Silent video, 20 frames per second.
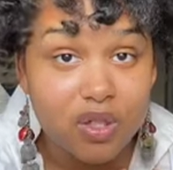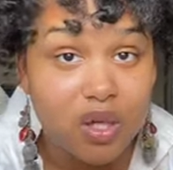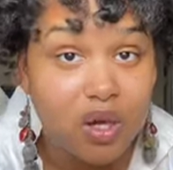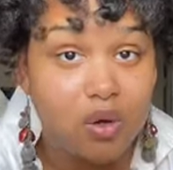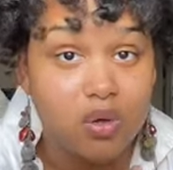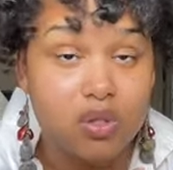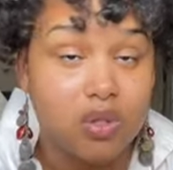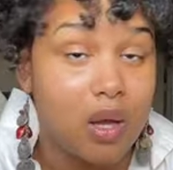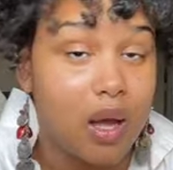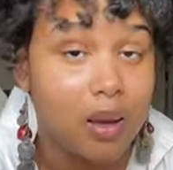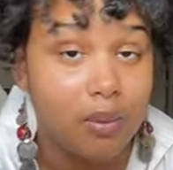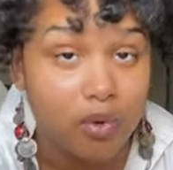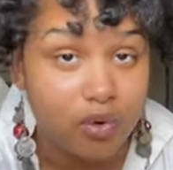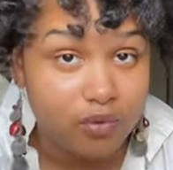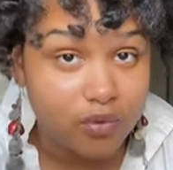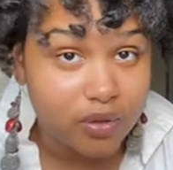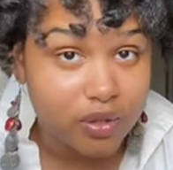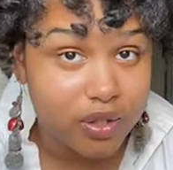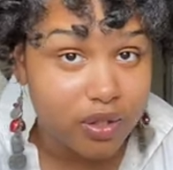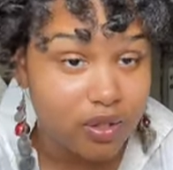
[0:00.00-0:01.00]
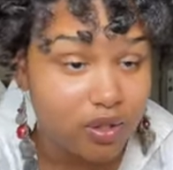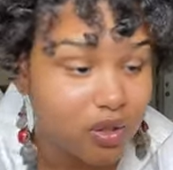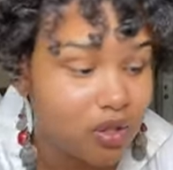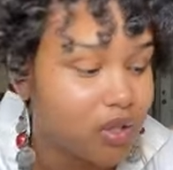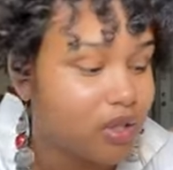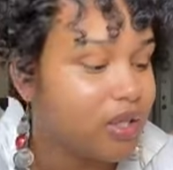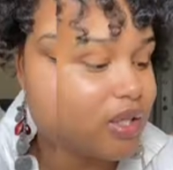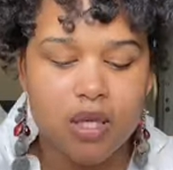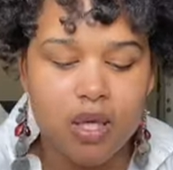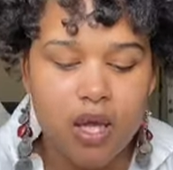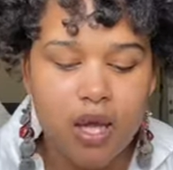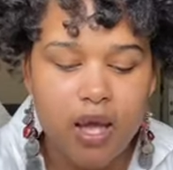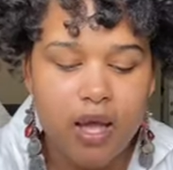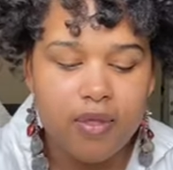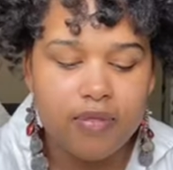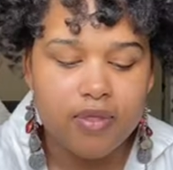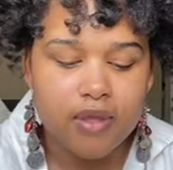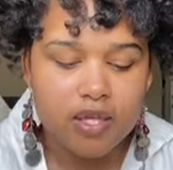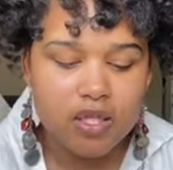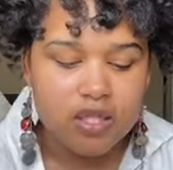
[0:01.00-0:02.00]
know, so I'm over here learning it.
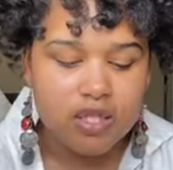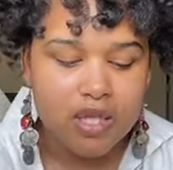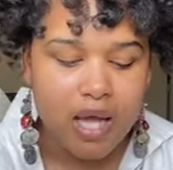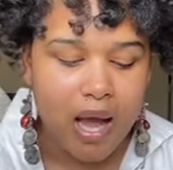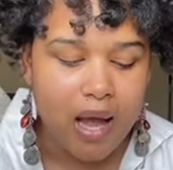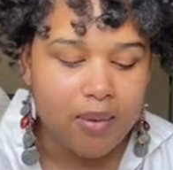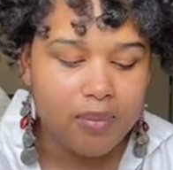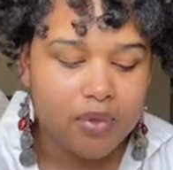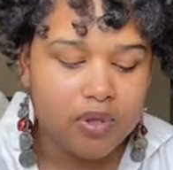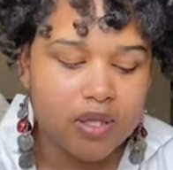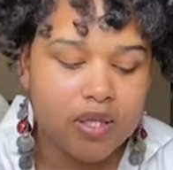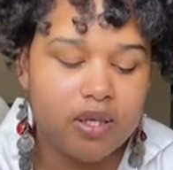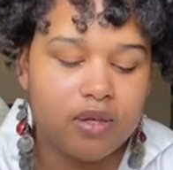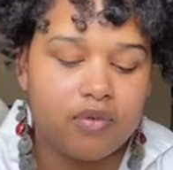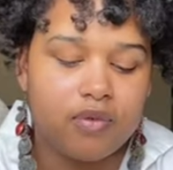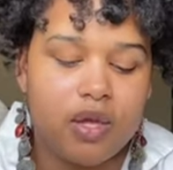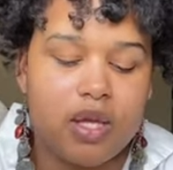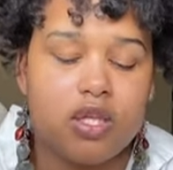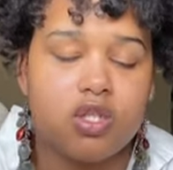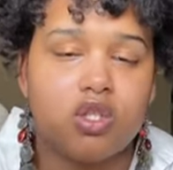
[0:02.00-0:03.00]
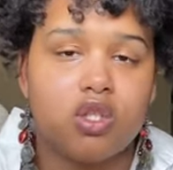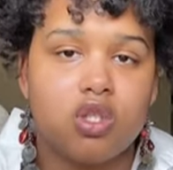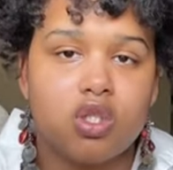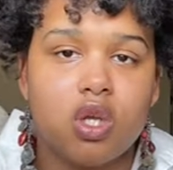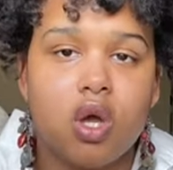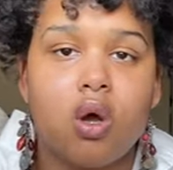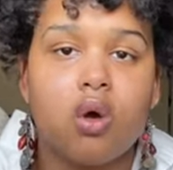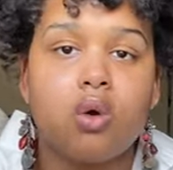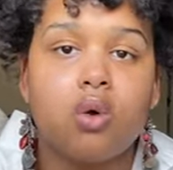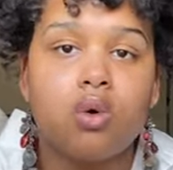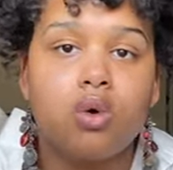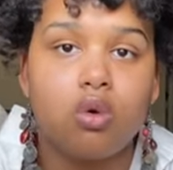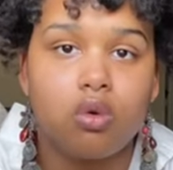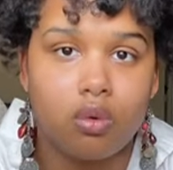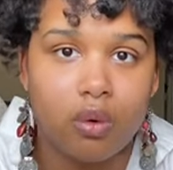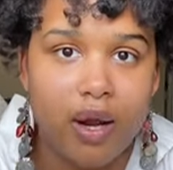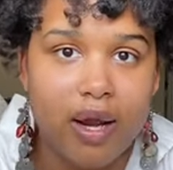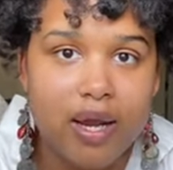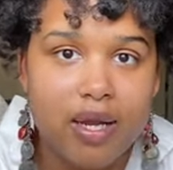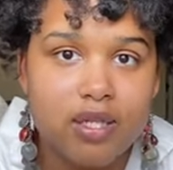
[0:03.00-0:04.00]
This, I believe, is so
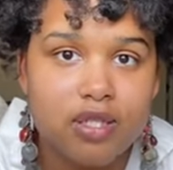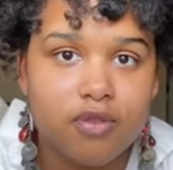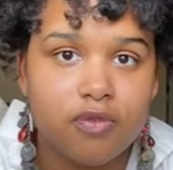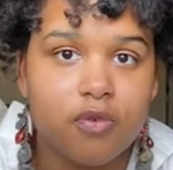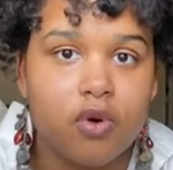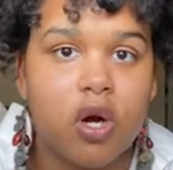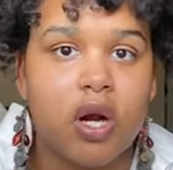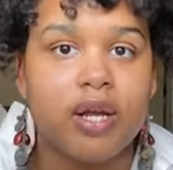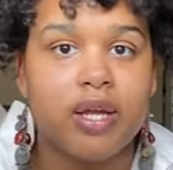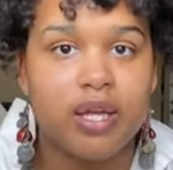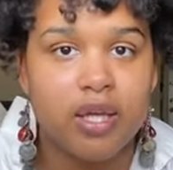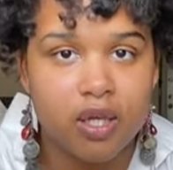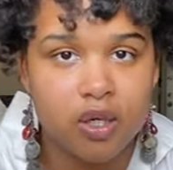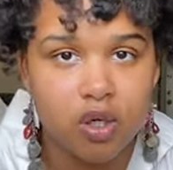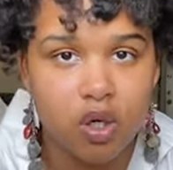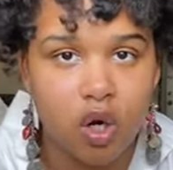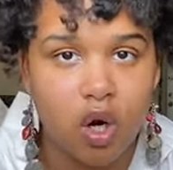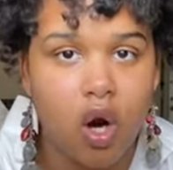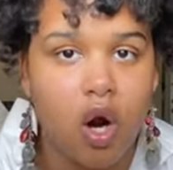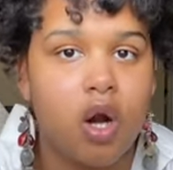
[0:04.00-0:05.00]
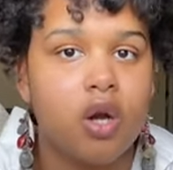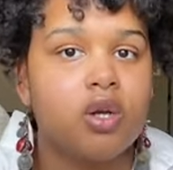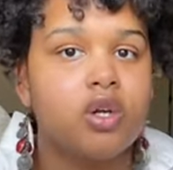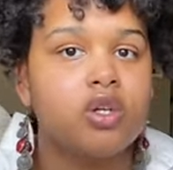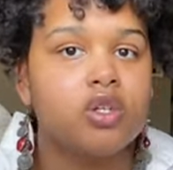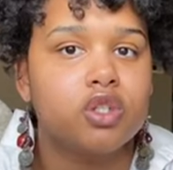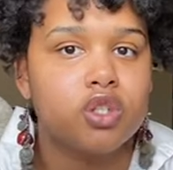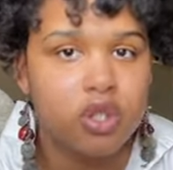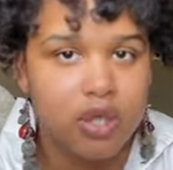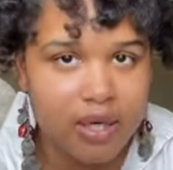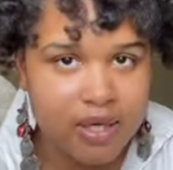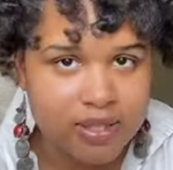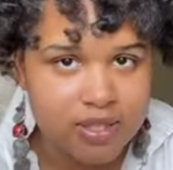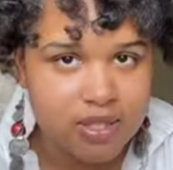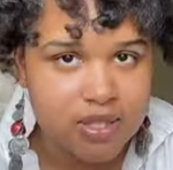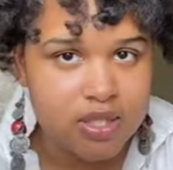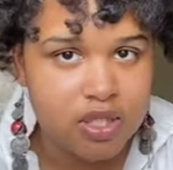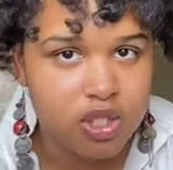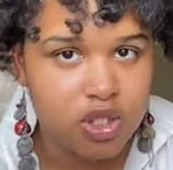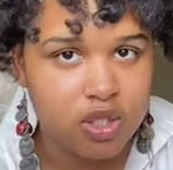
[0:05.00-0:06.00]
great for a kindergartner
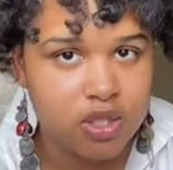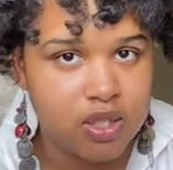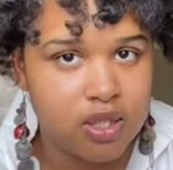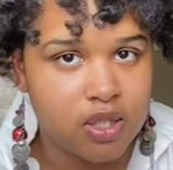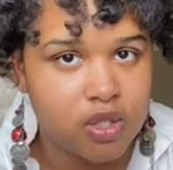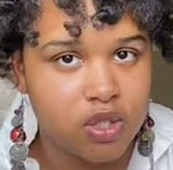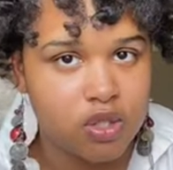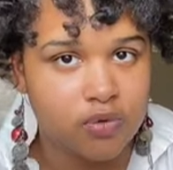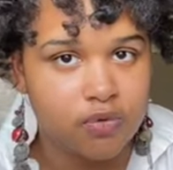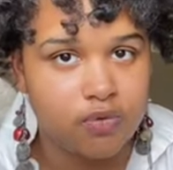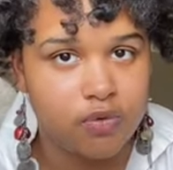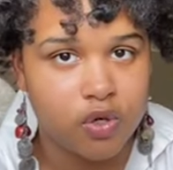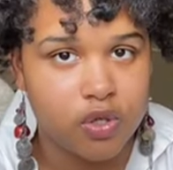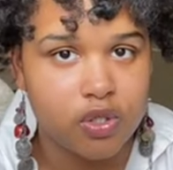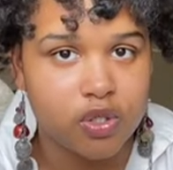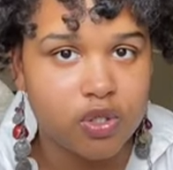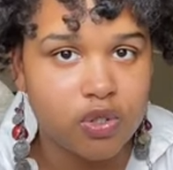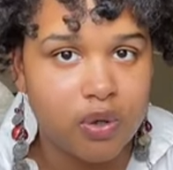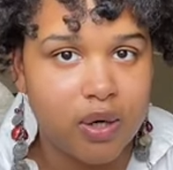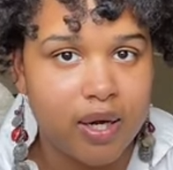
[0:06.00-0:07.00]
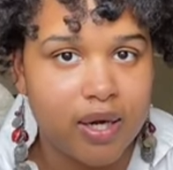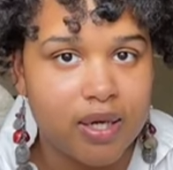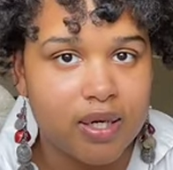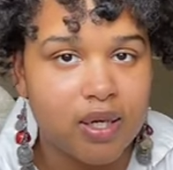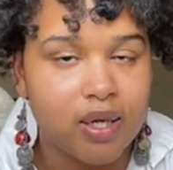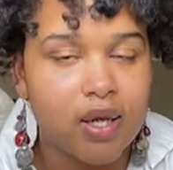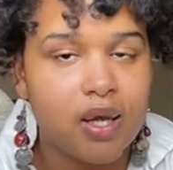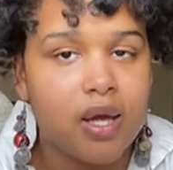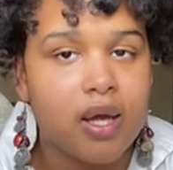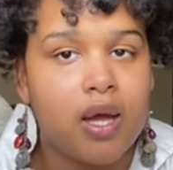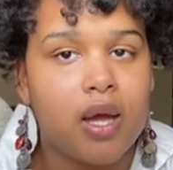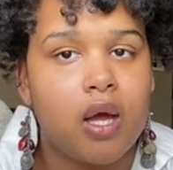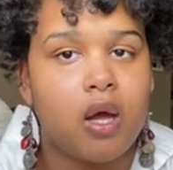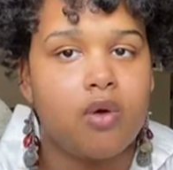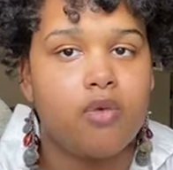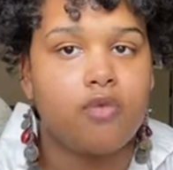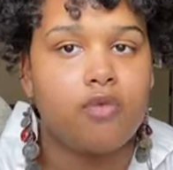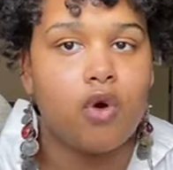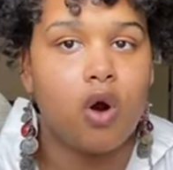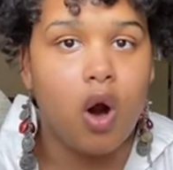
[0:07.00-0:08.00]
transitioning to first grade.
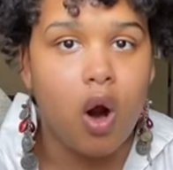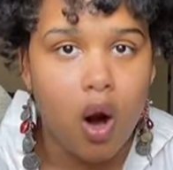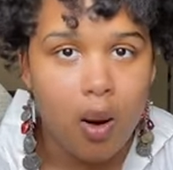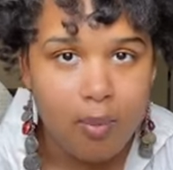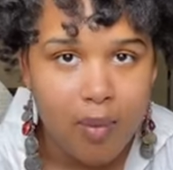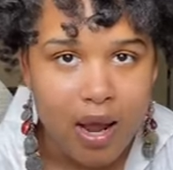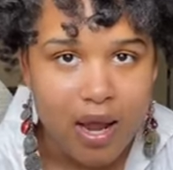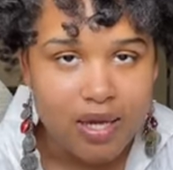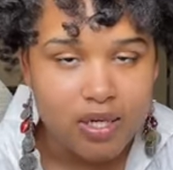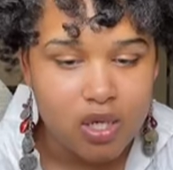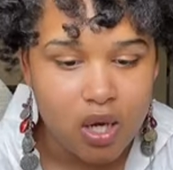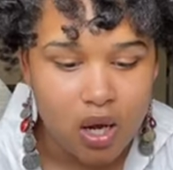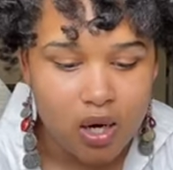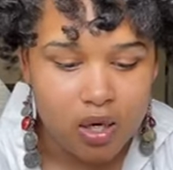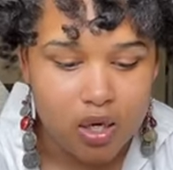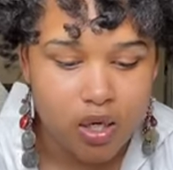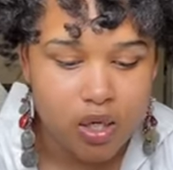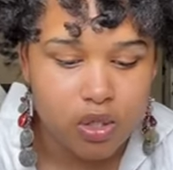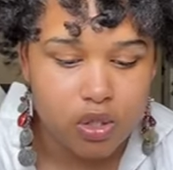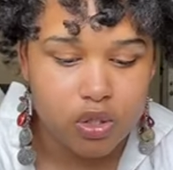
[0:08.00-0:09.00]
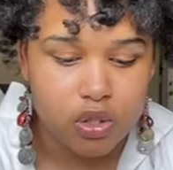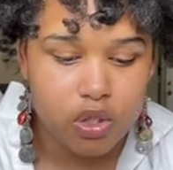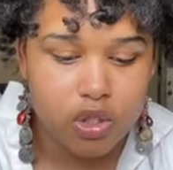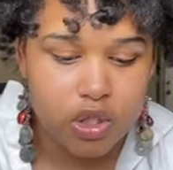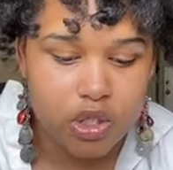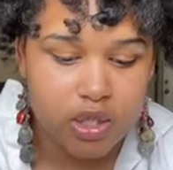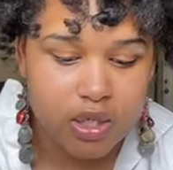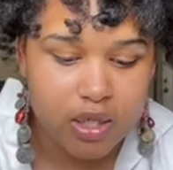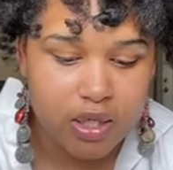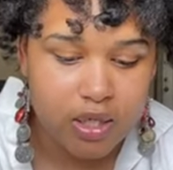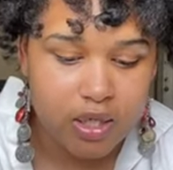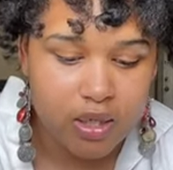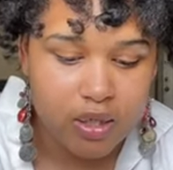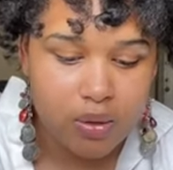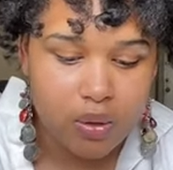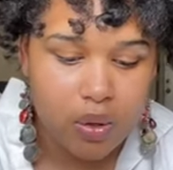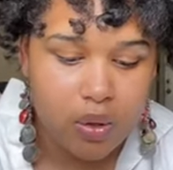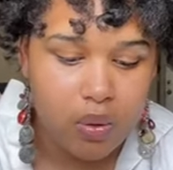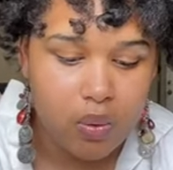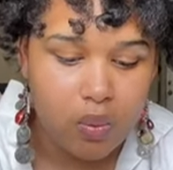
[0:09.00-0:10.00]
For my daughter,
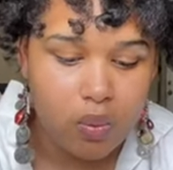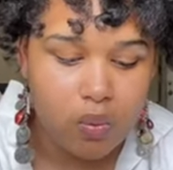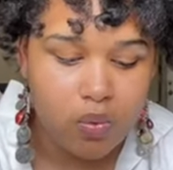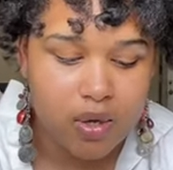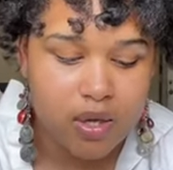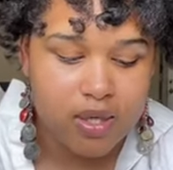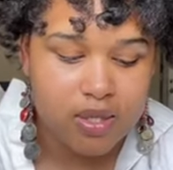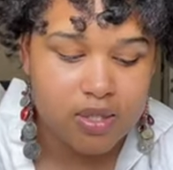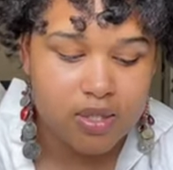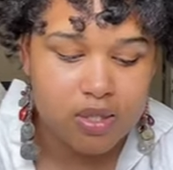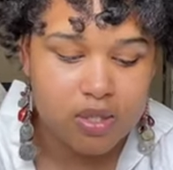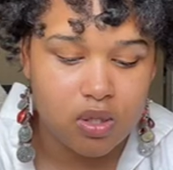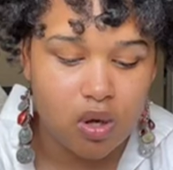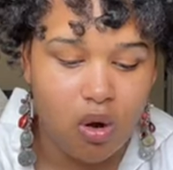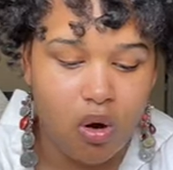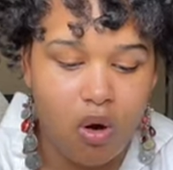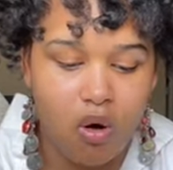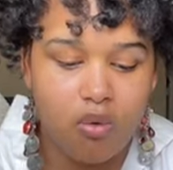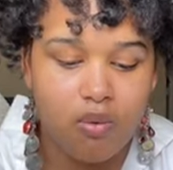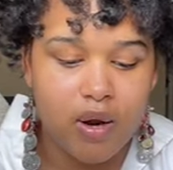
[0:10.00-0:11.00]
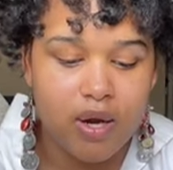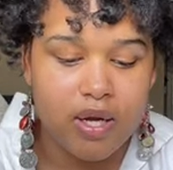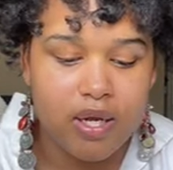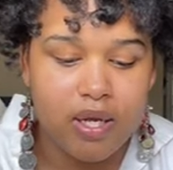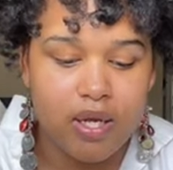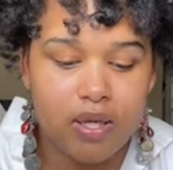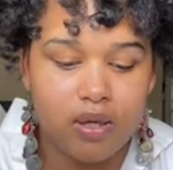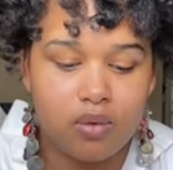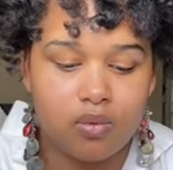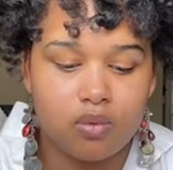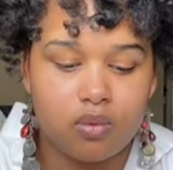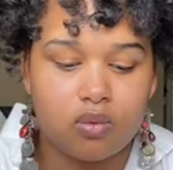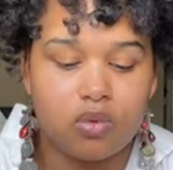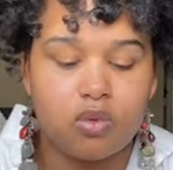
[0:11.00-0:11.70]
she was already